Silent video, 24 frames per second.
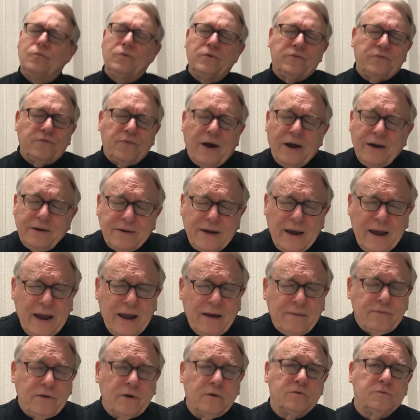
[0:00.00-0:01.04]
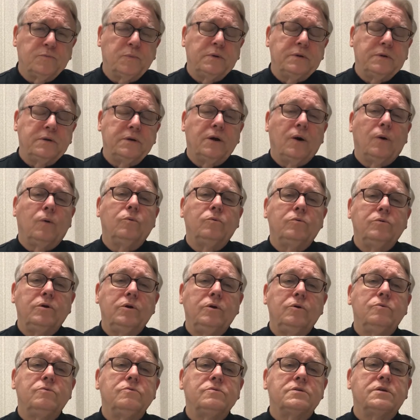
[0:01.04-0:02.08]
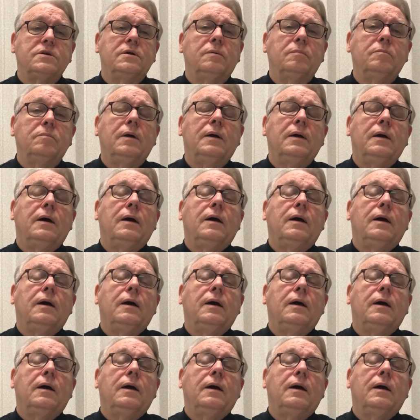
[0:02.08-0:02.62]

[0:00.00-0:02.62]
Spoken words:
it's fine to have those, but don't use them